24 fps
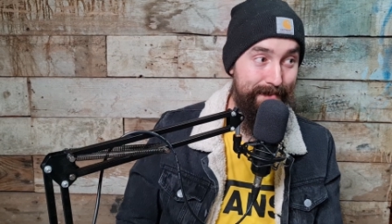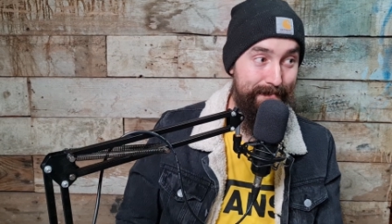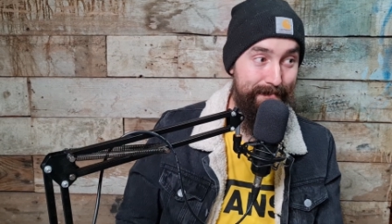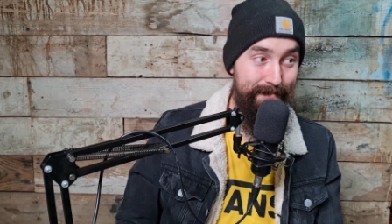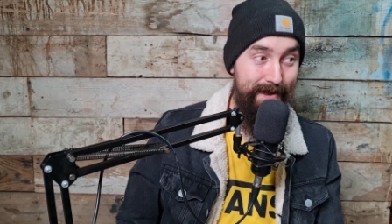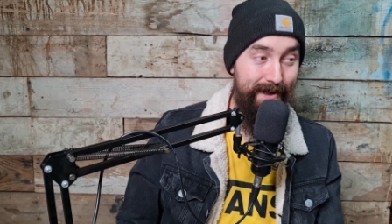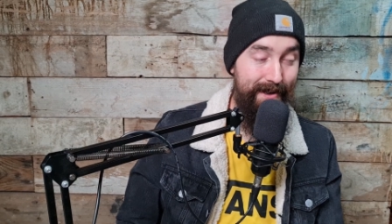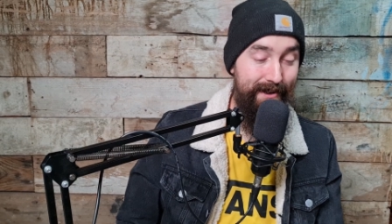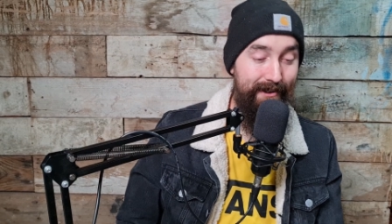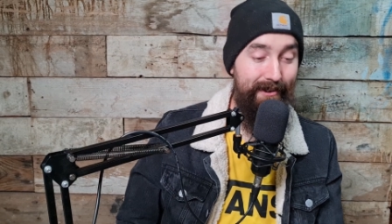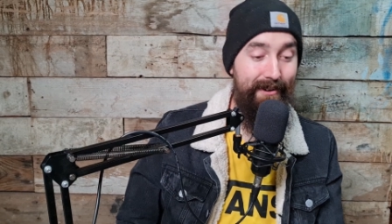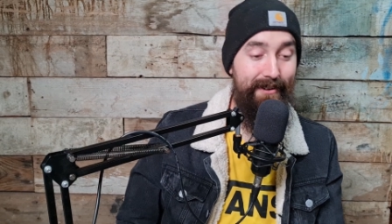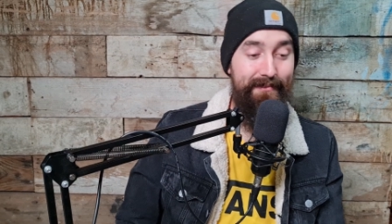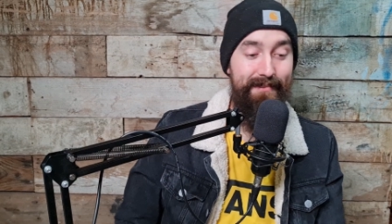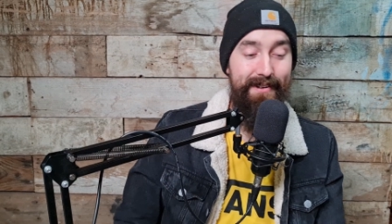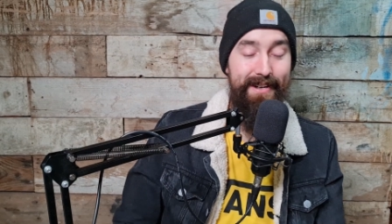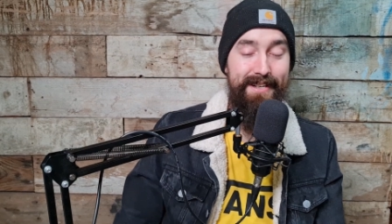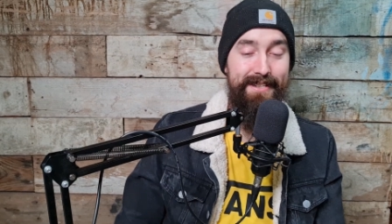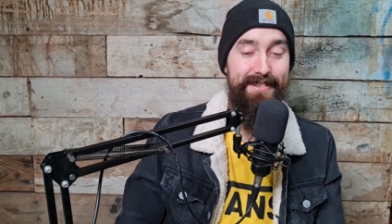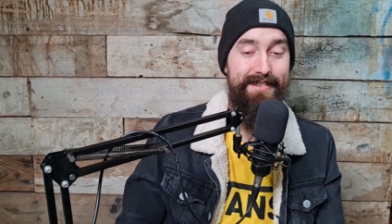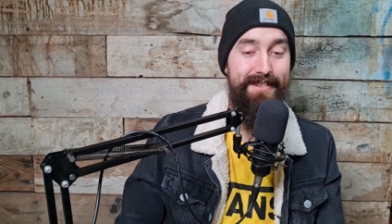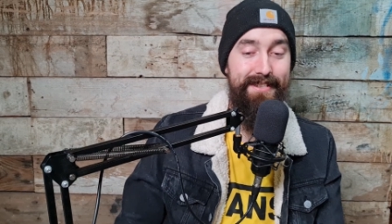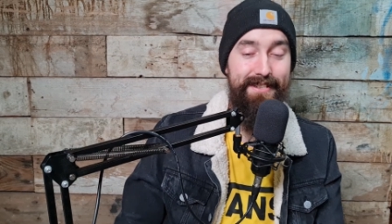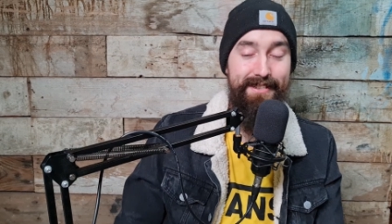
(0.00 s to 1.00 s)
But mm. I'm
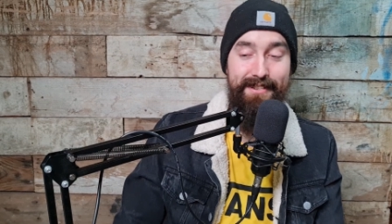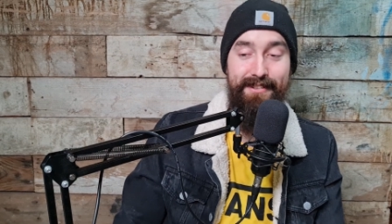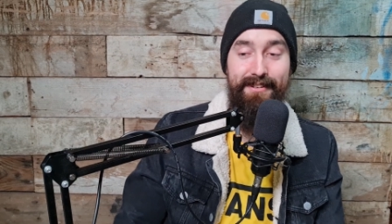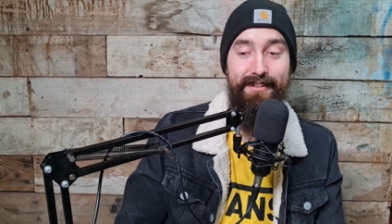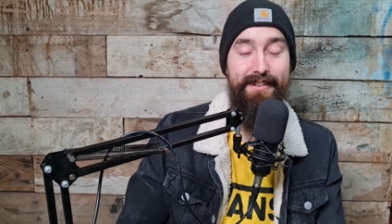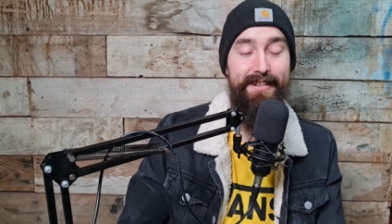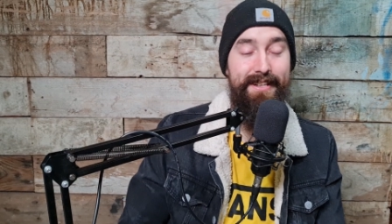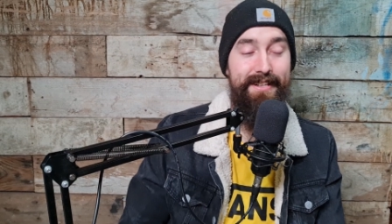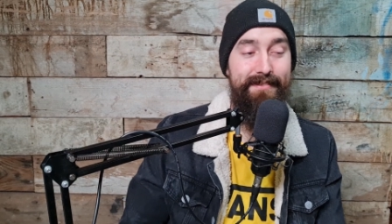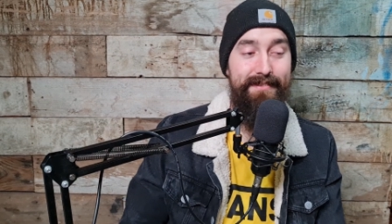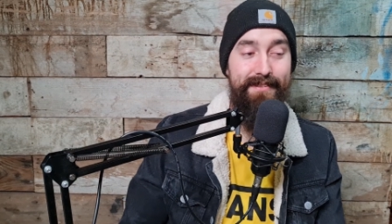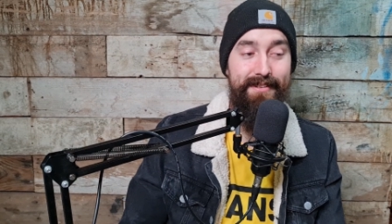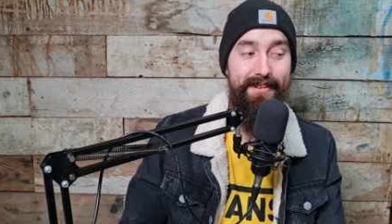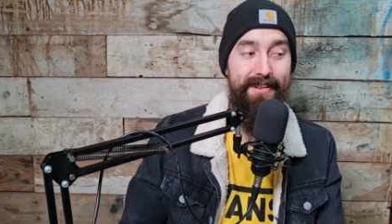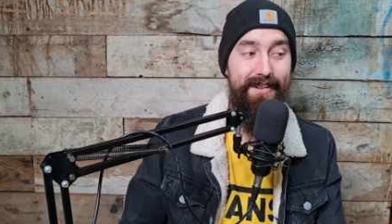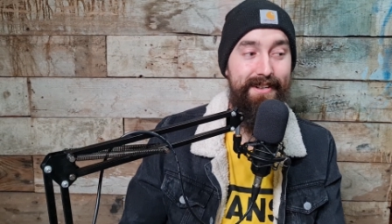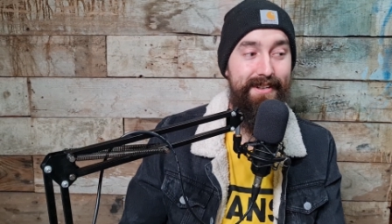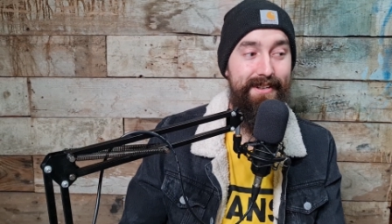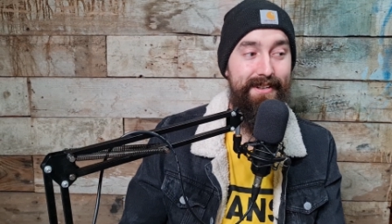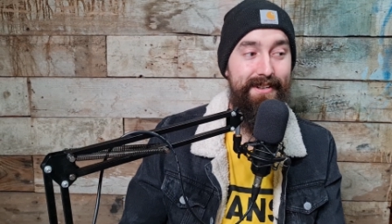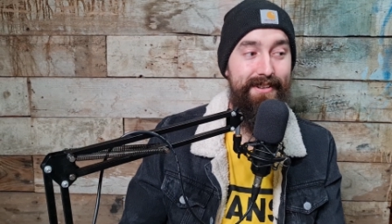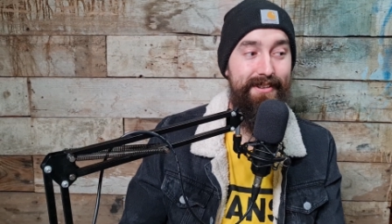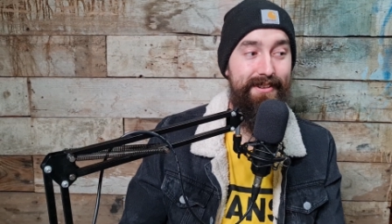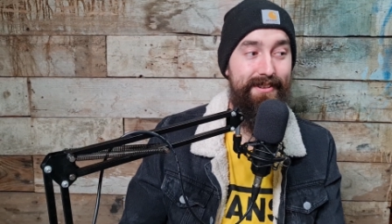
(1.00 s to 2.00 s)
actually gonna give it like
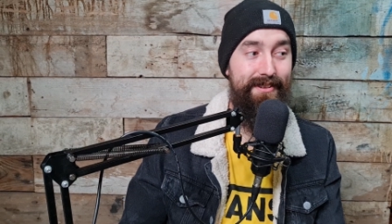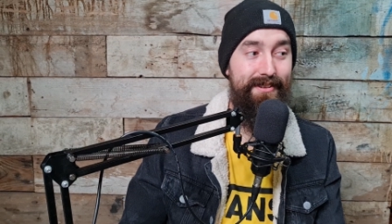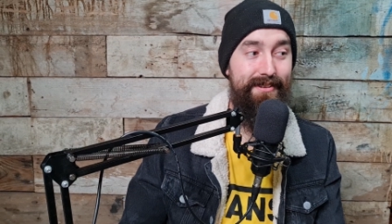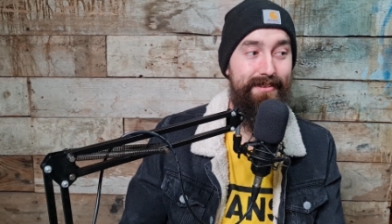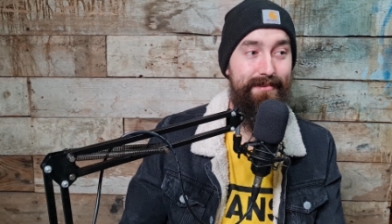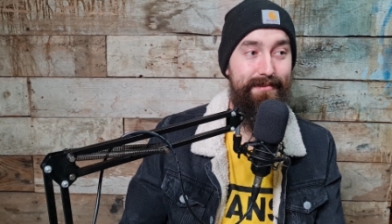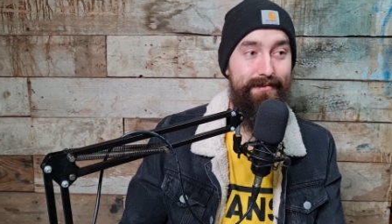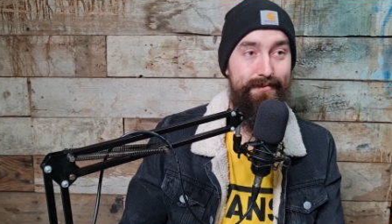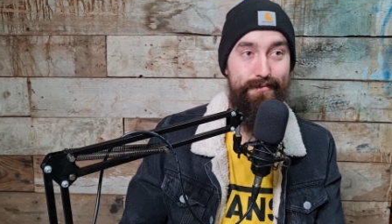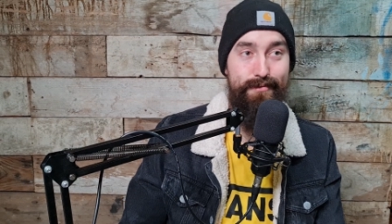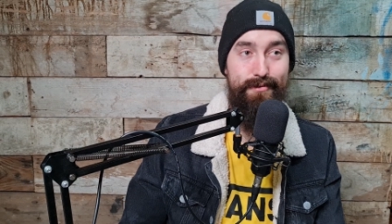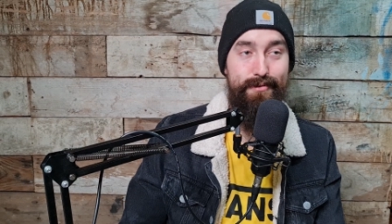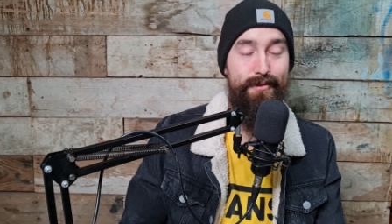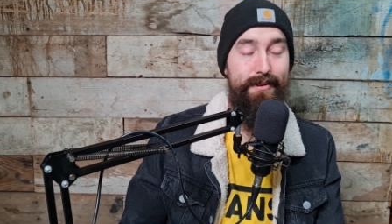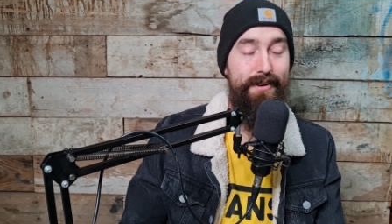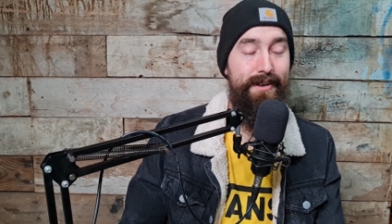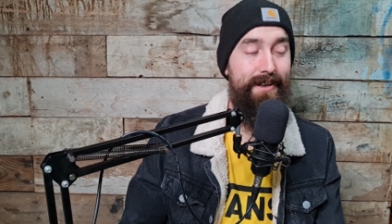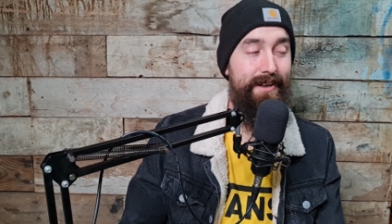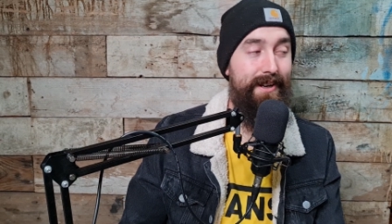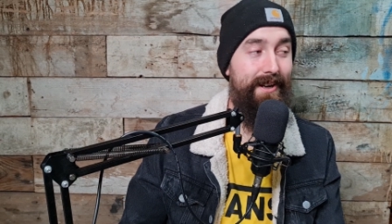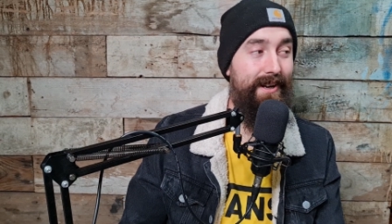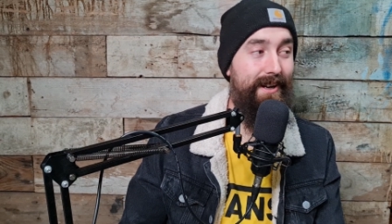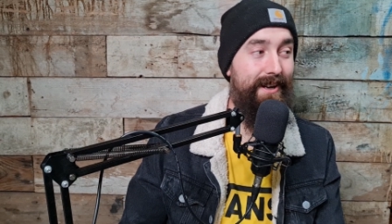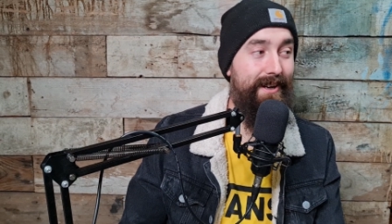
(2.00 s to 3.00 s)
a three and
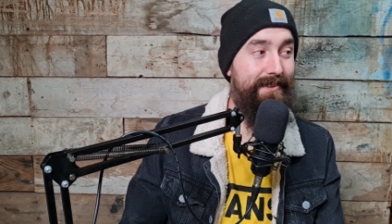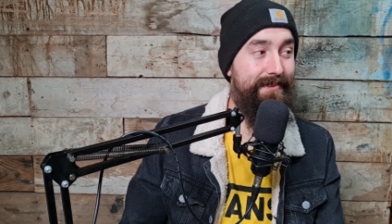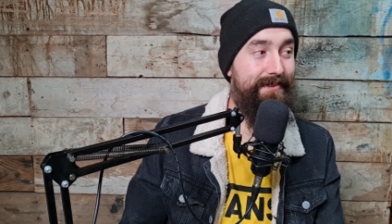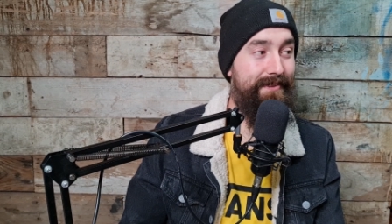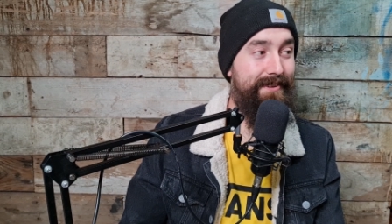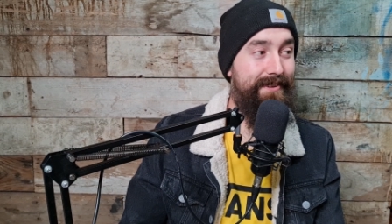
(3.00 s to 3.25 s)
a half.